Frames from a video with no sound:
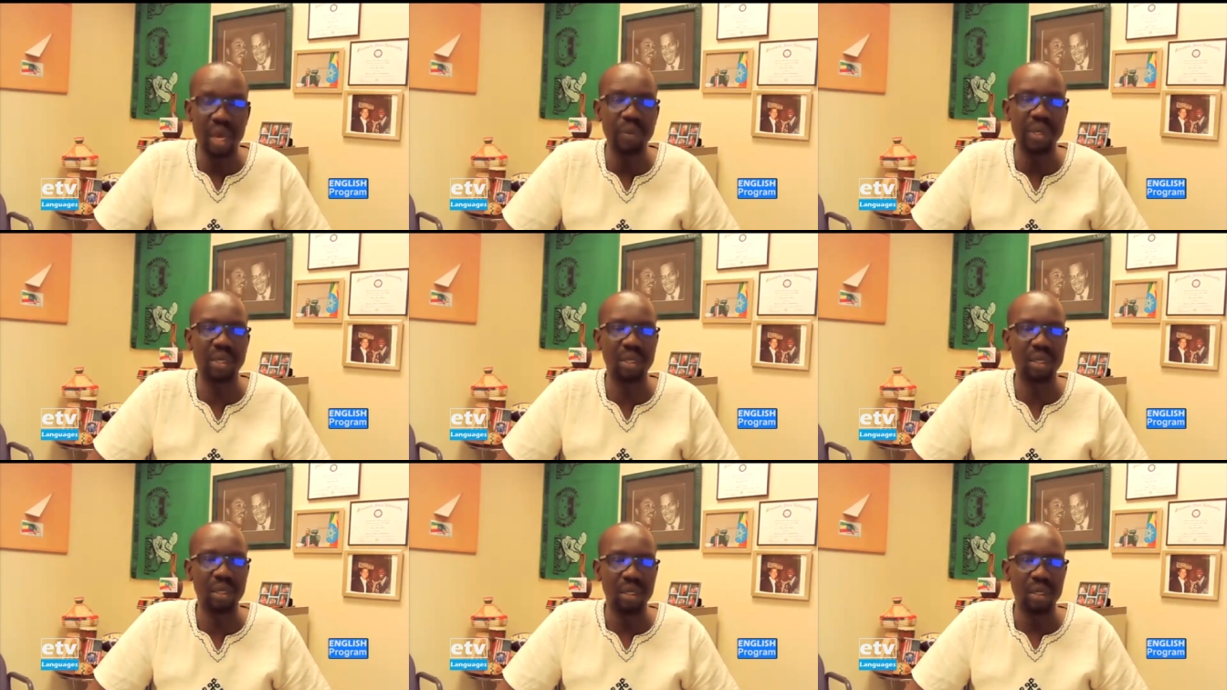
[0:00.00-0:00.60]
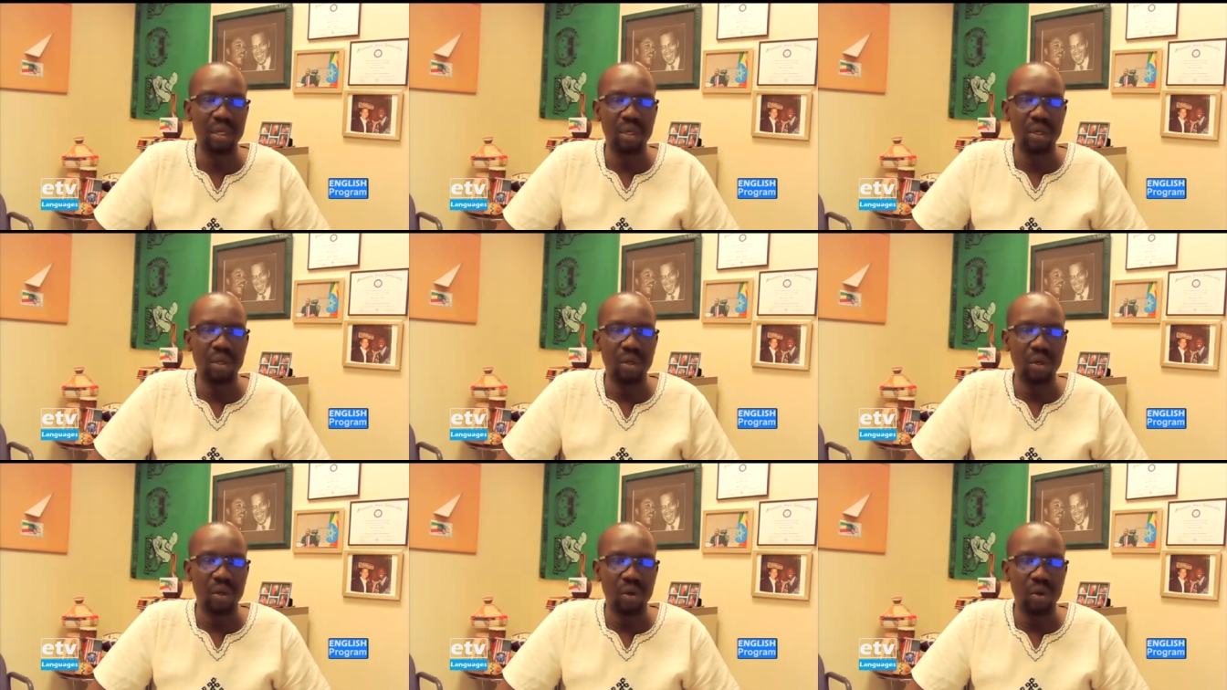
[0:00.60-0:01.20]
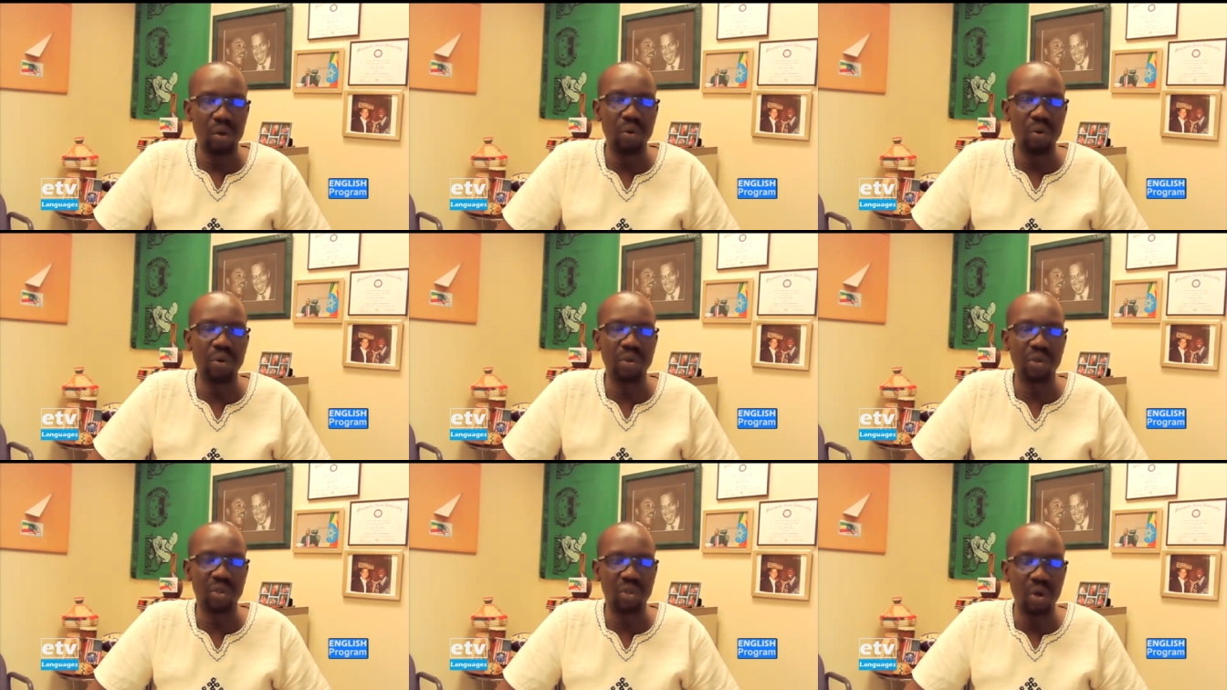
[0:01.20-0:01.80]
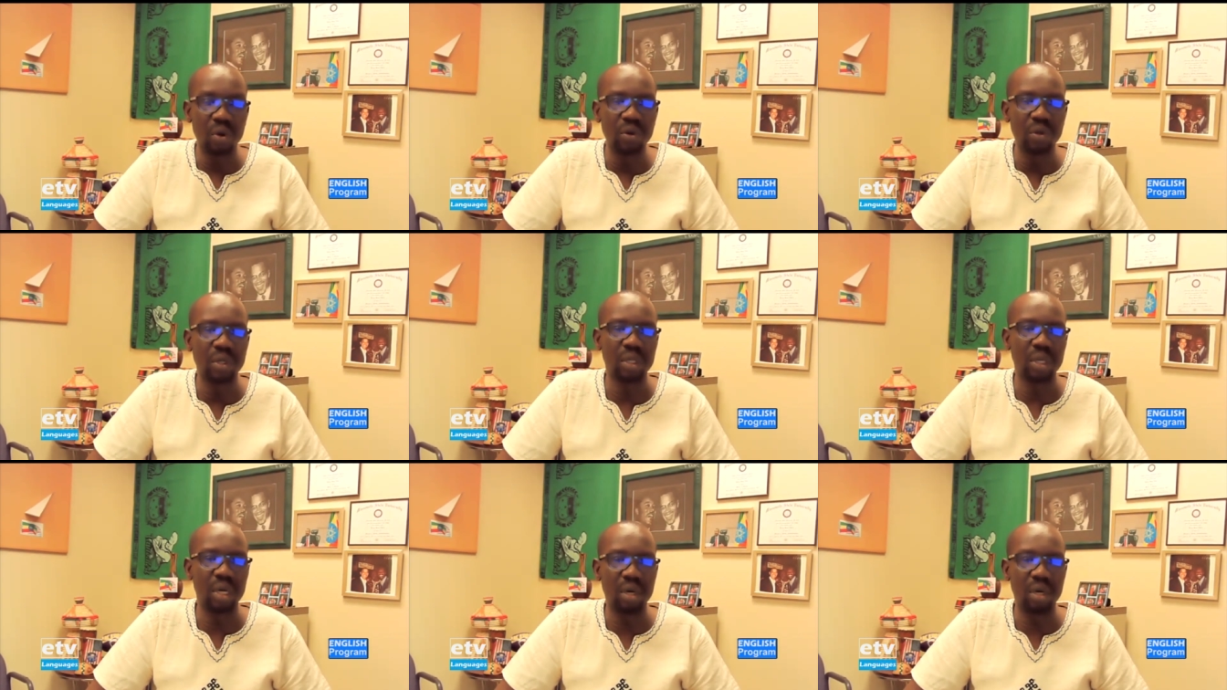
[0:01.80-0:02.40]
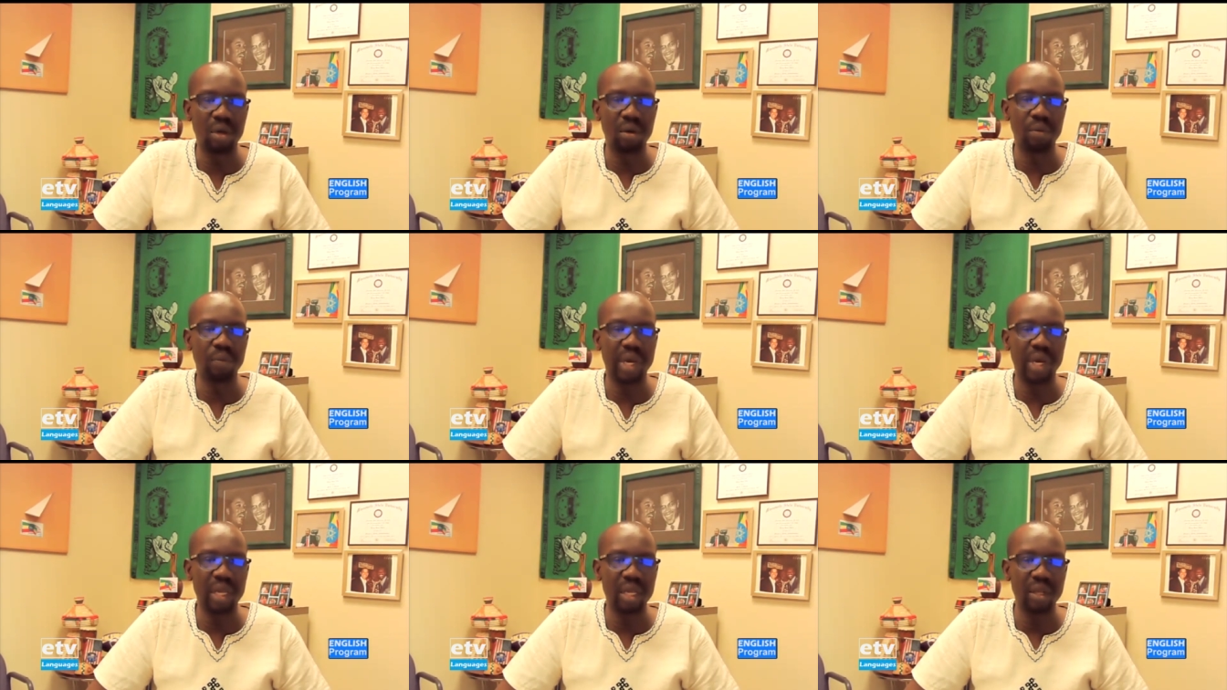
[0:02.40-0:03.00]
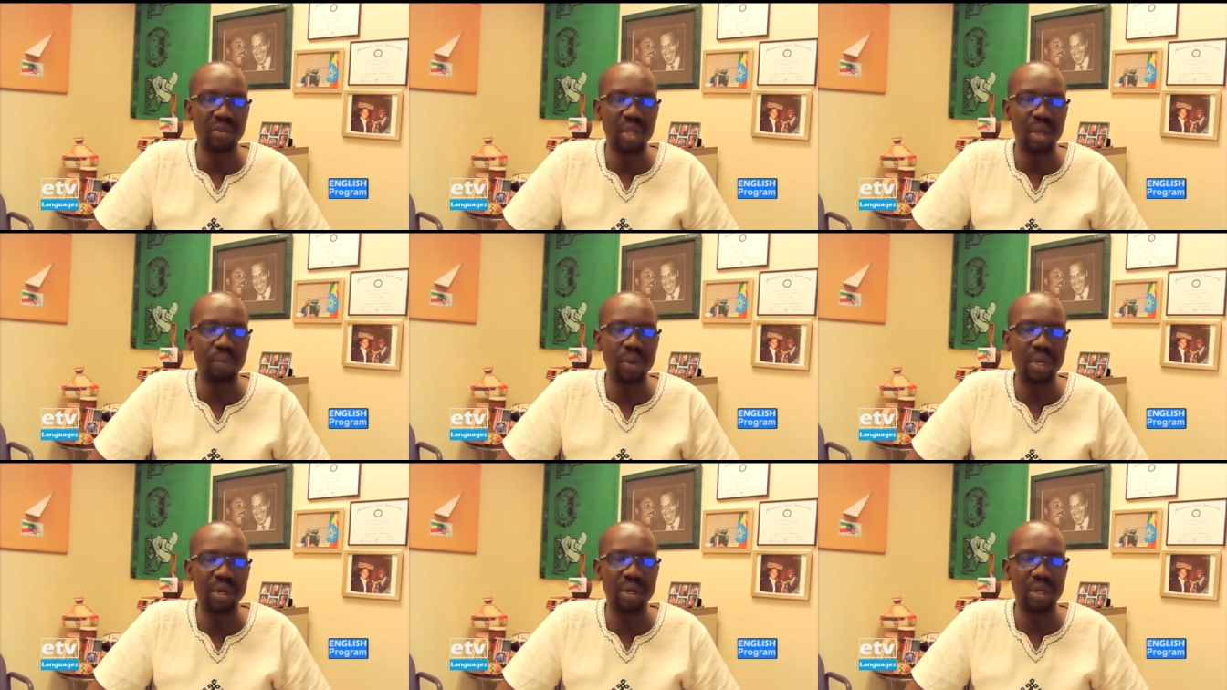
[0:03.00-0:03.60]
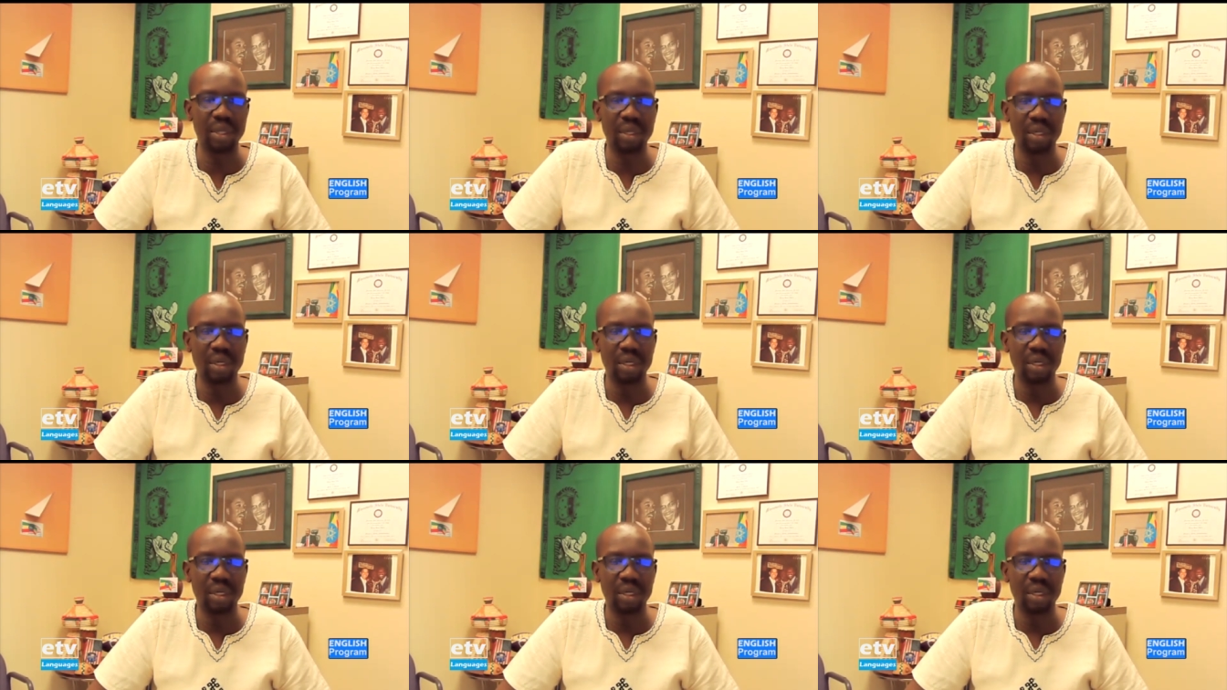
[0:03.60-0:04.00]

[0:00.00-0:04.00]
Ahmed, who shown by exemplary